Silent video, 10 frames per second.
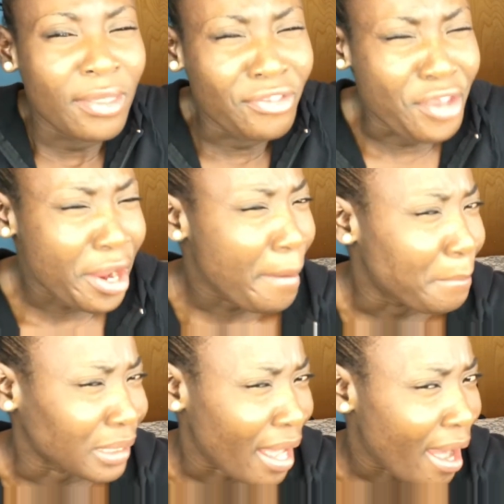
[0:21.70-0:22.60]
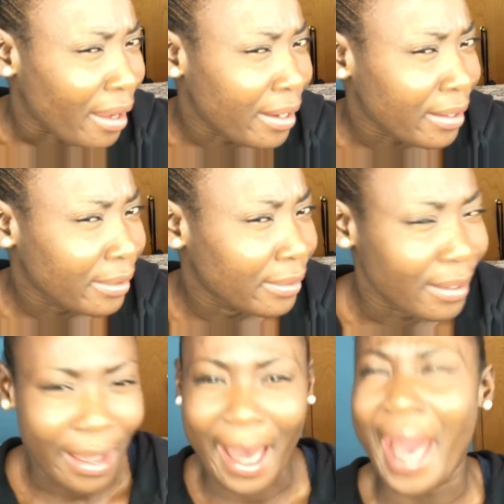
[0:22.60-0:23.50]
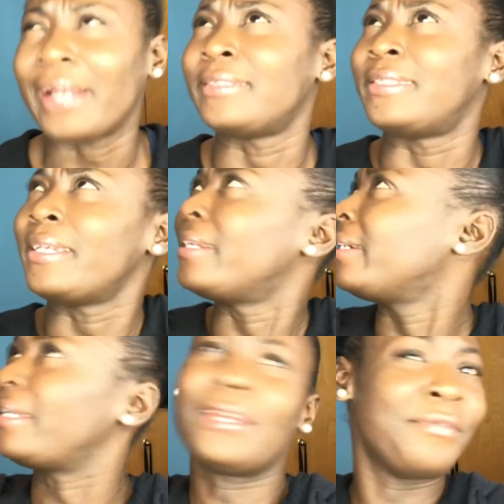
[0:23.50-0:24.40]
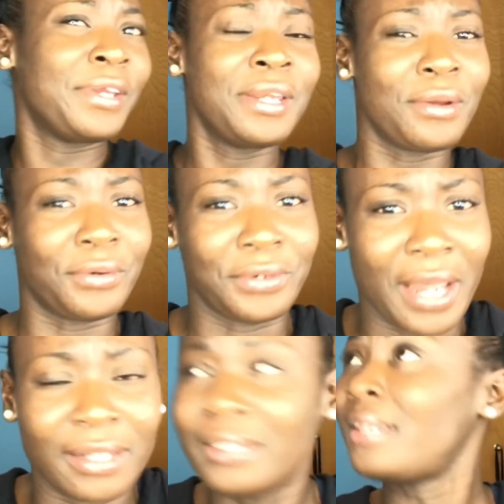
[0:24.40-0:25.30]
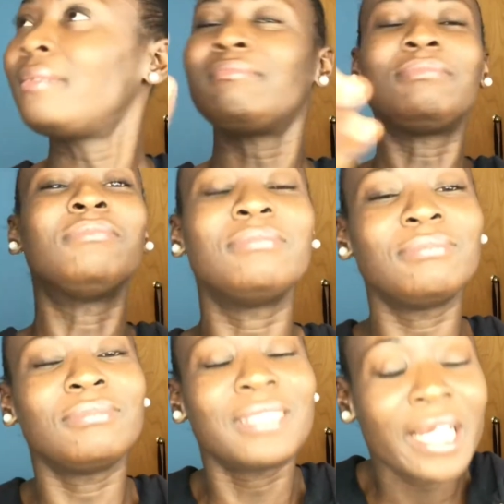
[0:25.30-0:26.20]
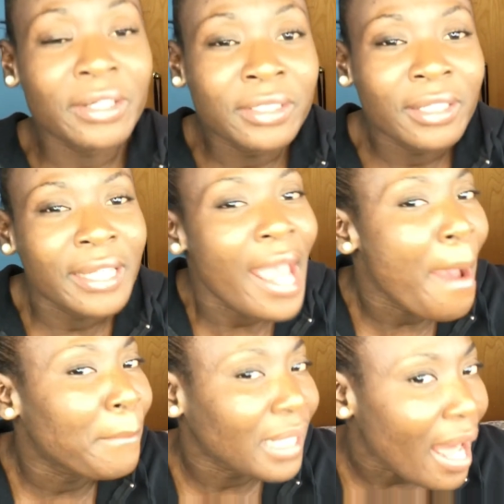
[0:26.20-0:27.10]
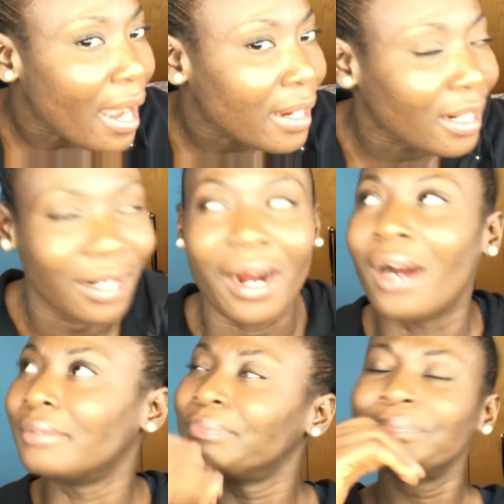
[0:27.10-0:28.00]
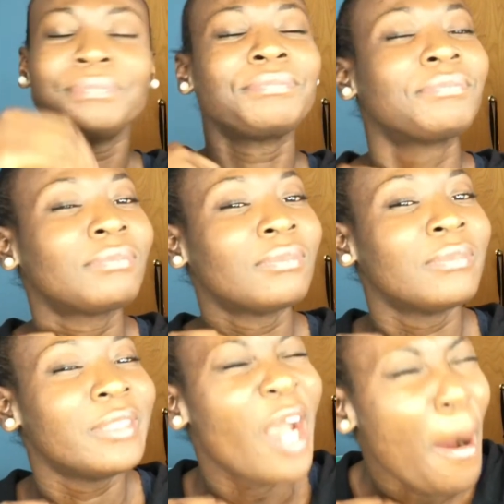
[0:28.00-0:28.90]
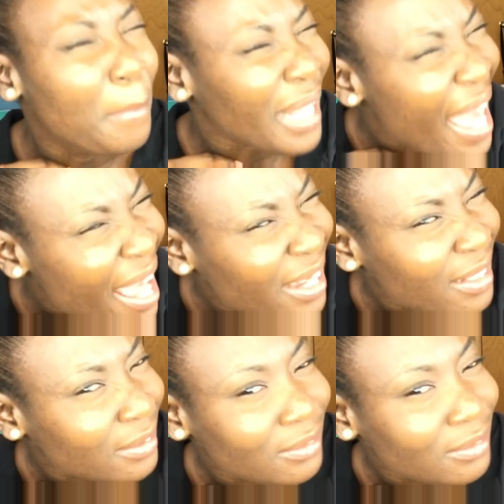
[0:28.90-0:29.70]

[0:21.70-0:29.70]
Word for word: they're black i didn't even know that they don't know they are black y'all black